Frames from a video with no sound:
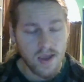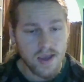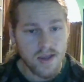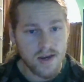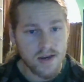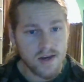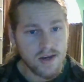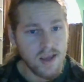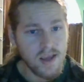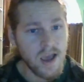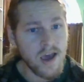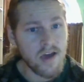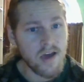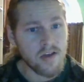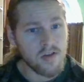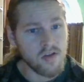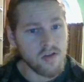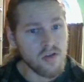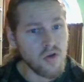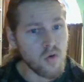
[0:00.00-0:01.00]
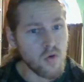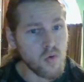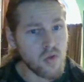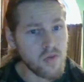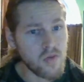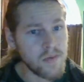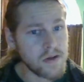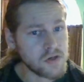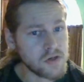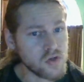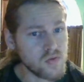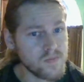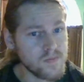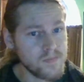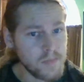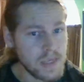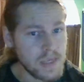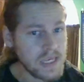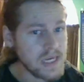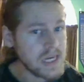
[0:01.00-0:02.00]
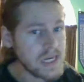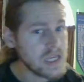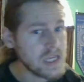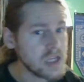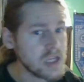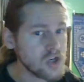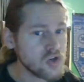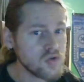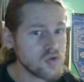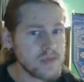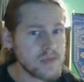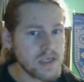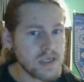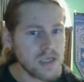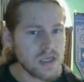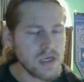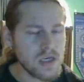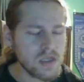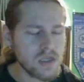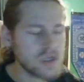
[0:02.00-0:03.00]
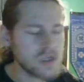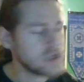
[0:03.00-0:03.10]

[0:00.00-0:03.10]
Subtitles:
It has no special meaning to me,